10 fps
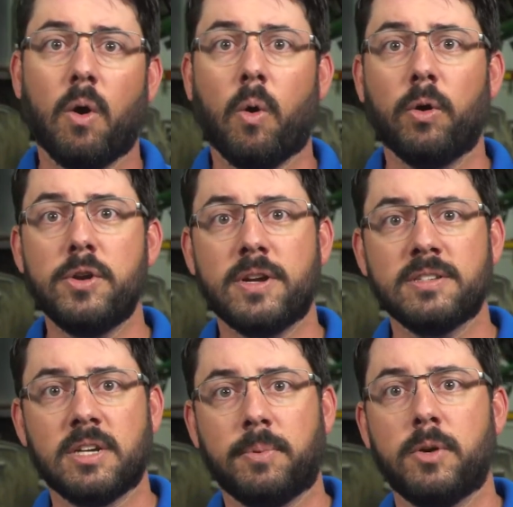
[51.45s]
or you can
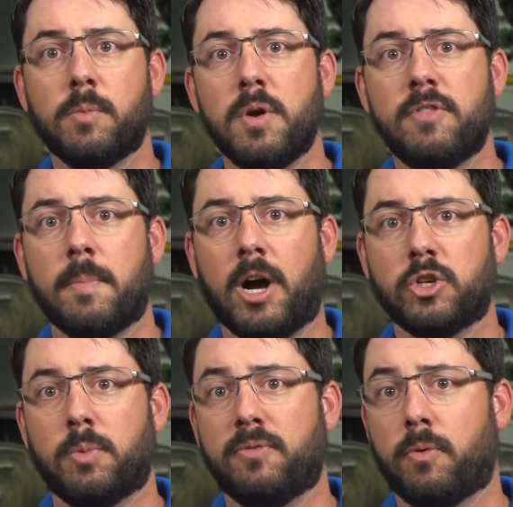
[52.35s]
simply remove the
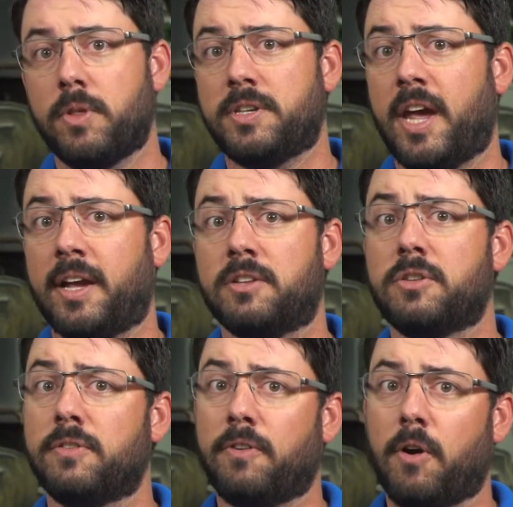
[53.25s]
module before the tech gets to
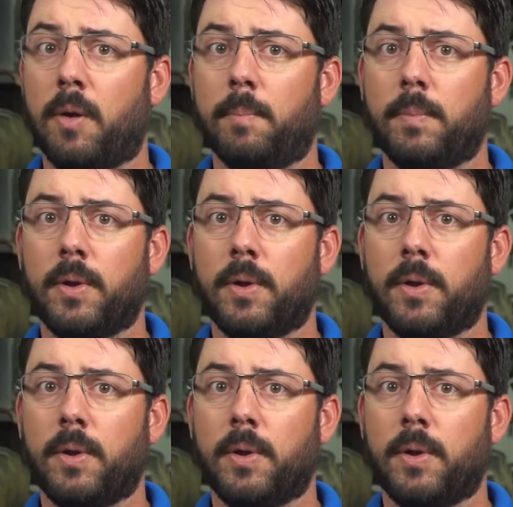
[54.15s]
the farm.